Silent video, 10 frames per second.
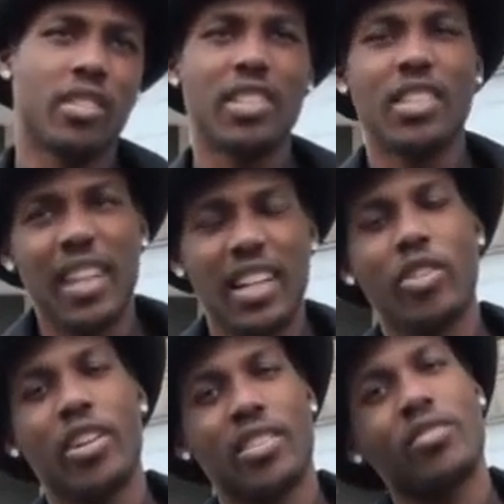So I said, just get the
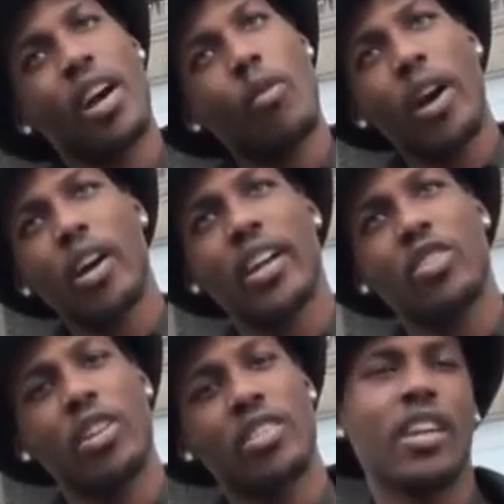trainers. And he was like, why can't I get the
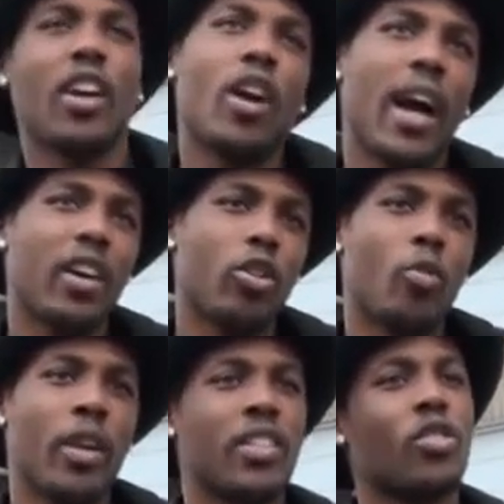trainers? So I, can't, I ain't got no
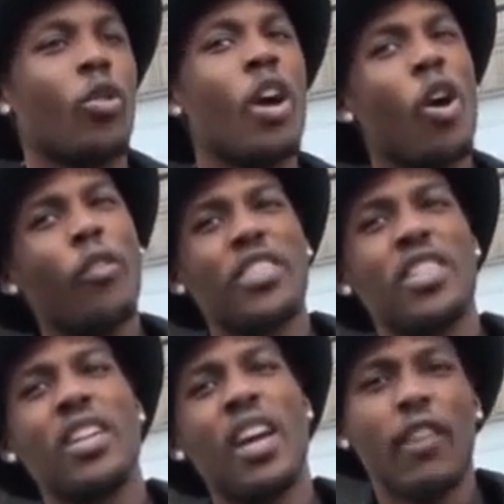money. So
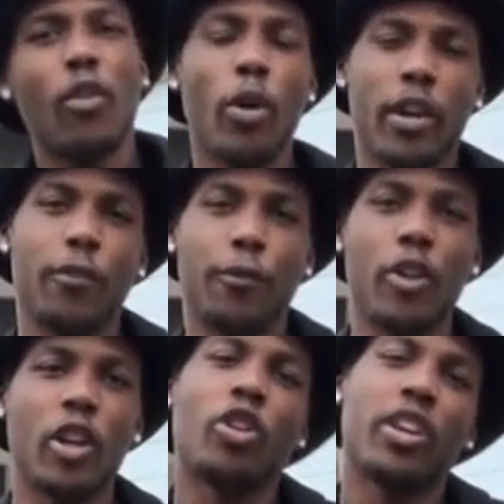obviously, if you're working for free,
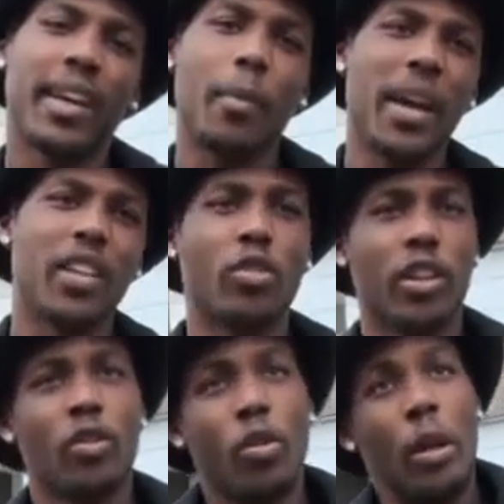you're not going to get paid. So
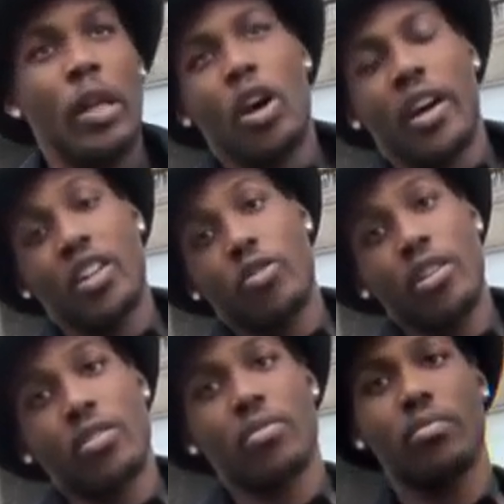then you can't get the trainers.